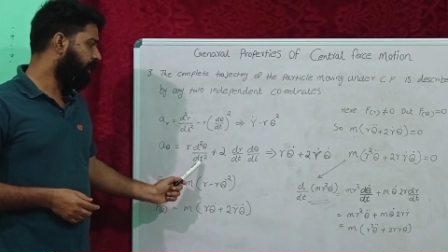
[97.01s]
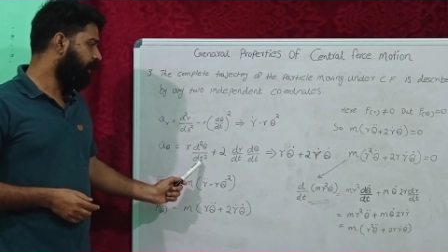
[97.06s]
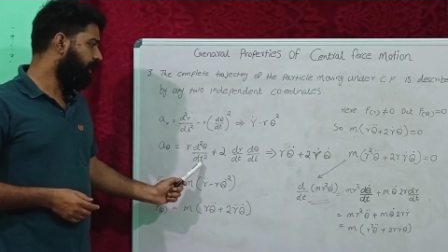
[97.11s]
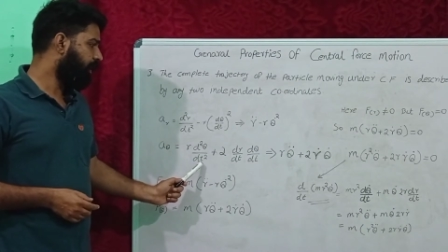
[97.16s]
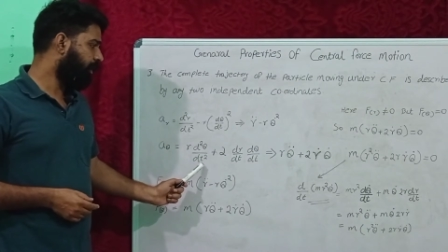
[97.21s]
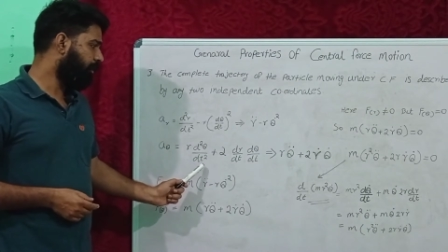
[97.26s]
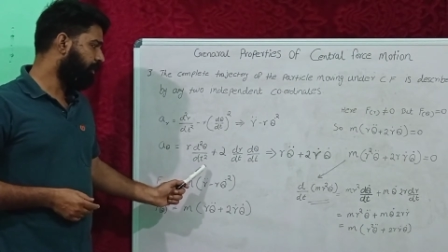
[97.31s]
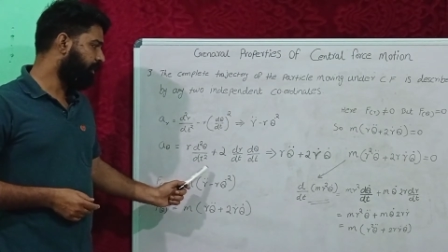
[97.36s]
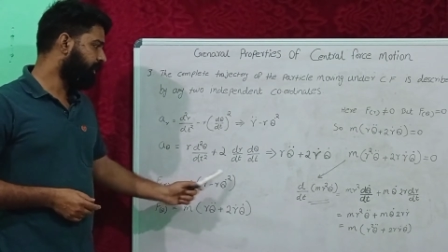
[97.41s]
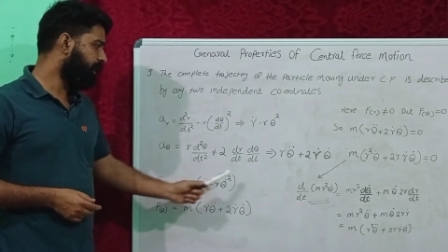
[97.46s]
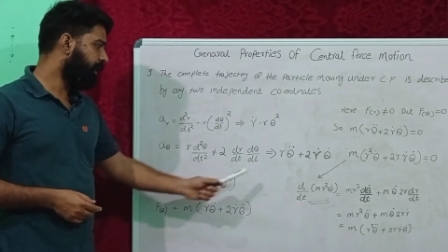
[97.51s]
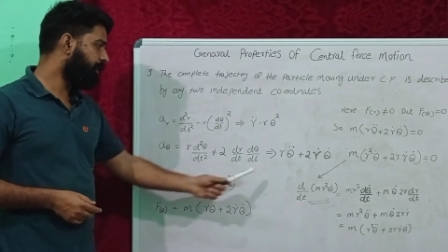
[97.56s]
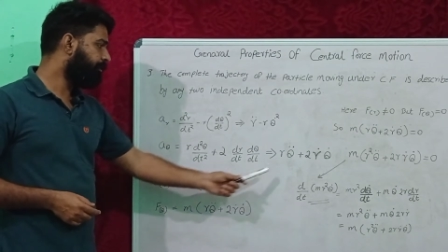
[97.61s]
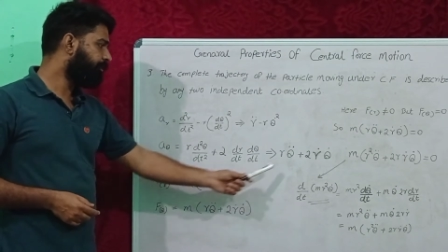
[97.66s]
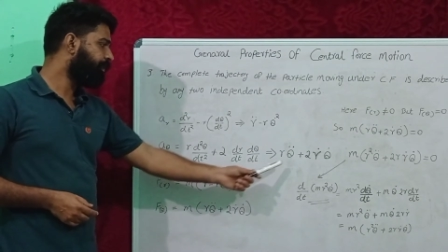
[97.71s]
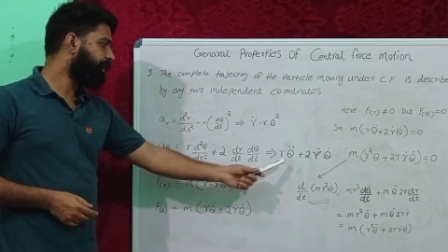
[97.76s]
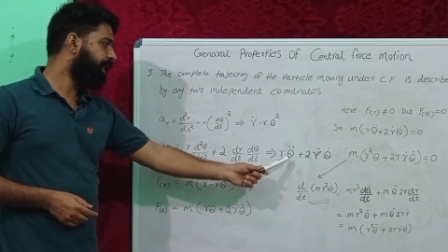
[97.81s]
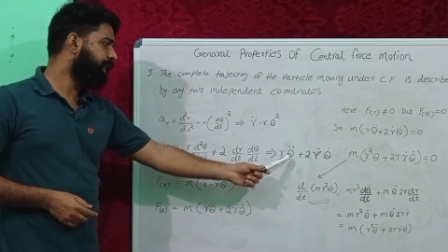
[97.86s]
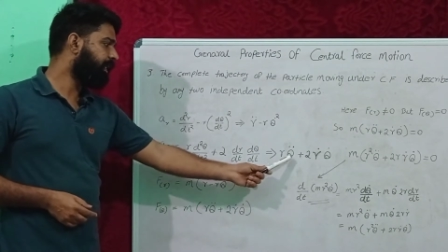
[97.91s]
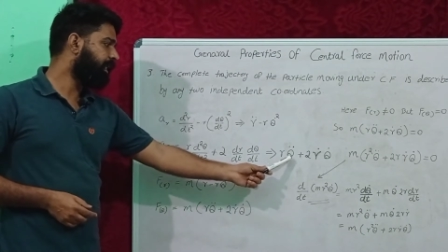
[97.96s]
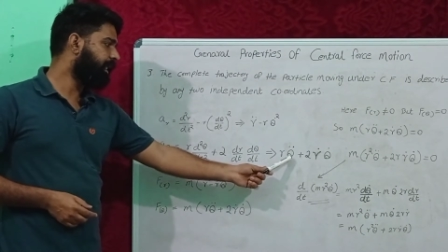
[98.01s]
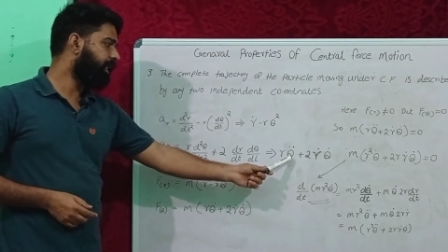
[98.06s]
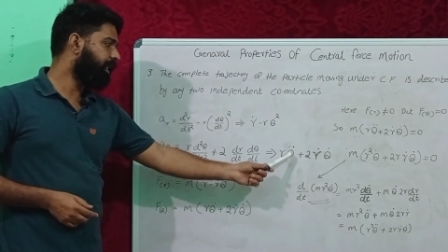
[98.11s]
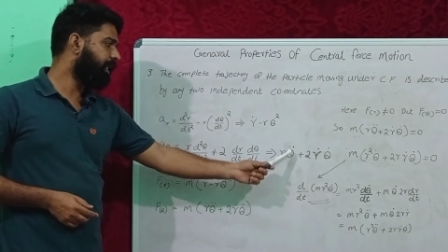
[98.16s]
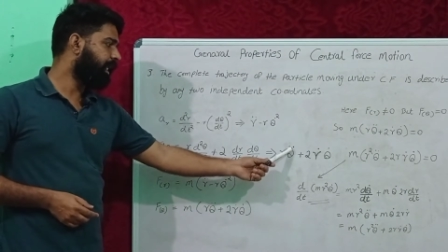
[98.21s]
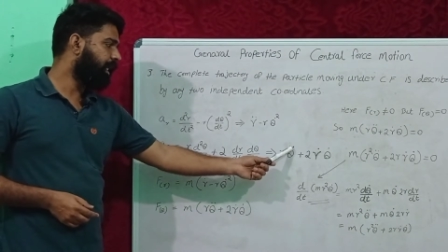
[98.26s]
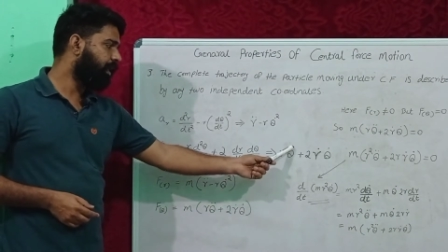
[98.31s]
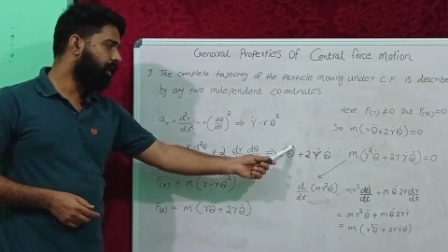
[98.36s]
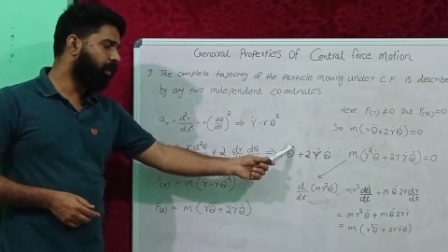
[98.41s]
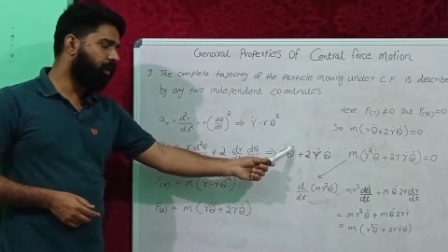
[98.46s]
represent
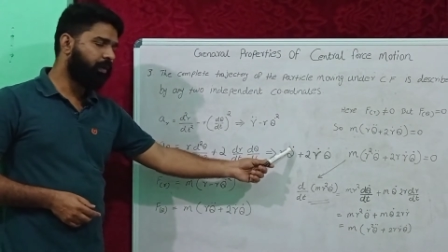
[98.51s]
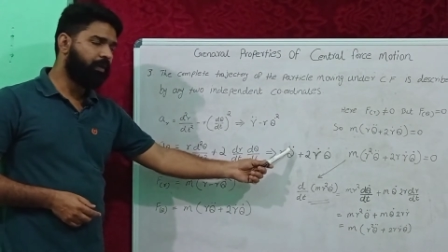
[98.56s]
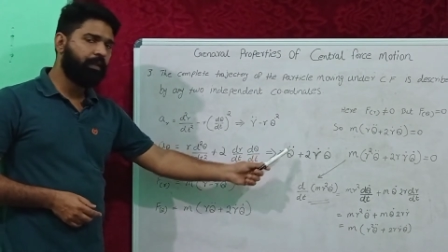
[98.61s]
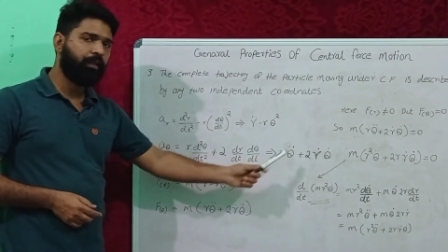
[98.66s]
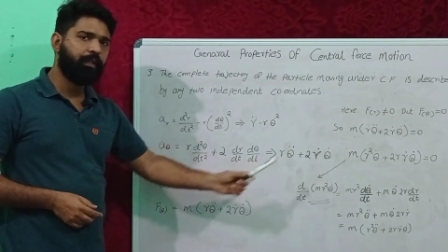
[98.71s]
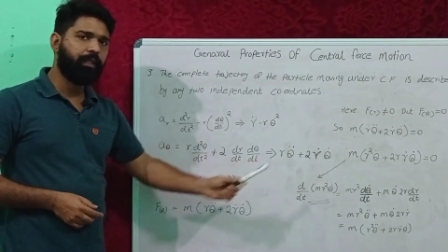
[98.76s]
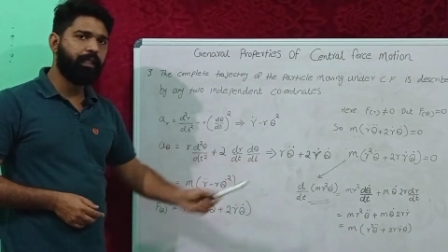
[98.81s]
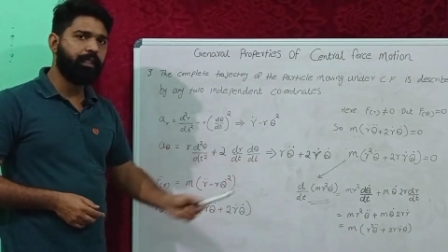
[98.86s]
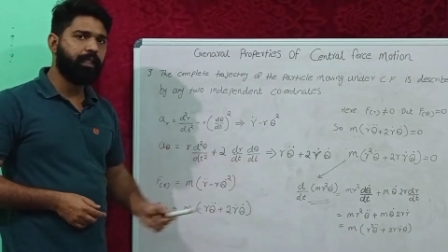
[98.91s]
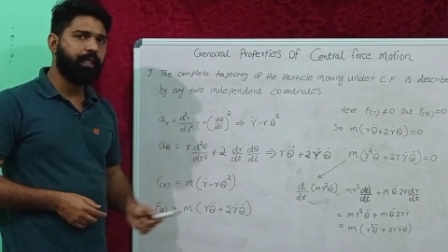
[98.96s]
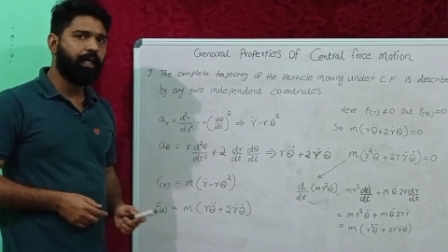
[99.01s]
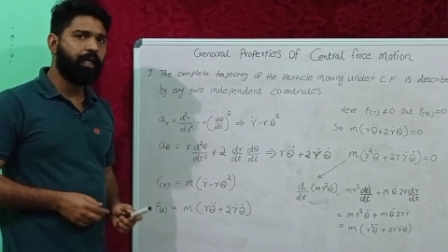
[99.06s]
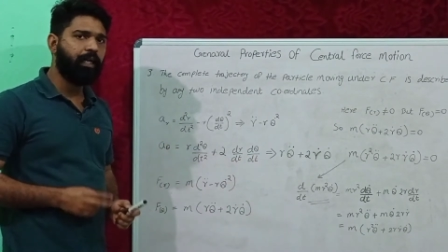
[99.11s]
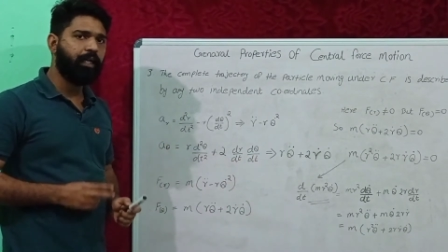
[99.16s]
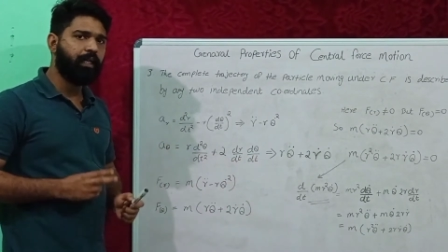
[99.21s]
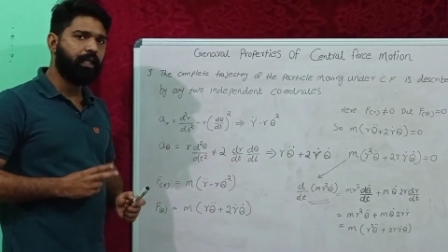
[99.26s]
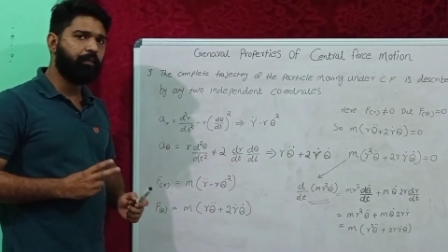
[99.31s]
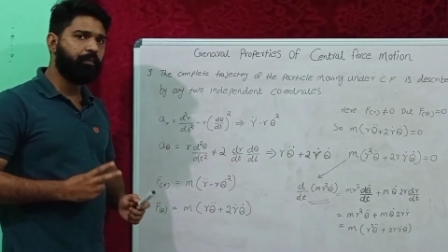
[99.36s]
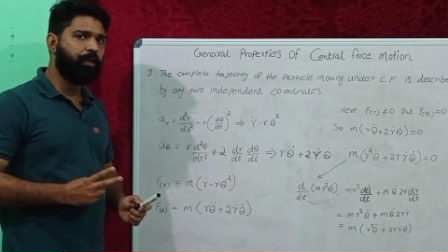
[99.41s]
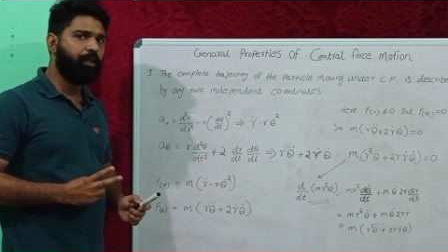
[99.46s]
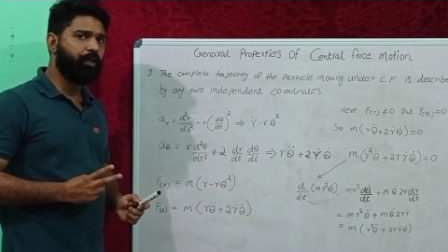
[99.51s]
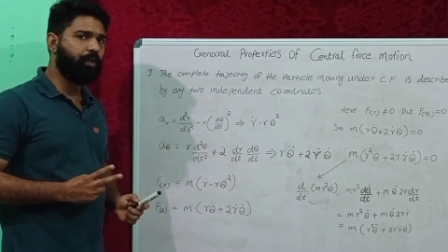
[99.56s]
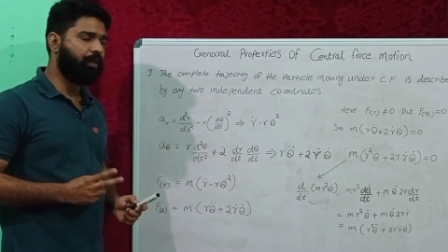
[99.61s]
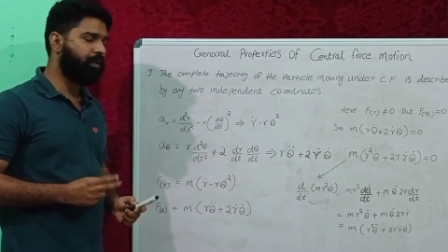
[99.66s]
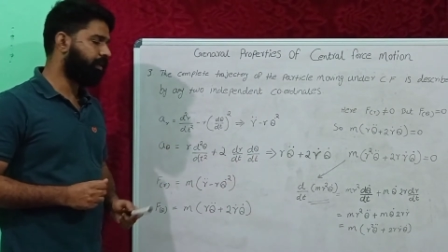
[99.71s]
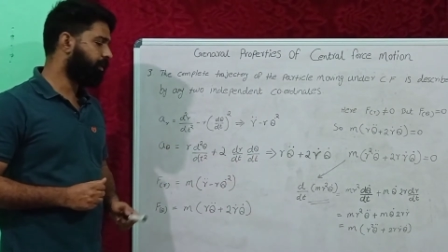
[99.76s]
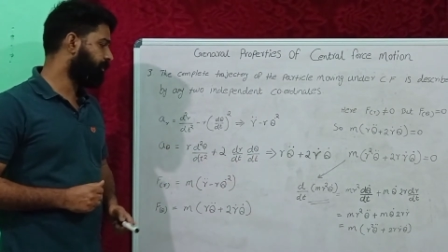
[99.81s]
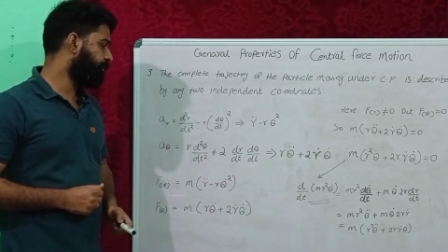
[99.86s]
theta dot, theta double dot,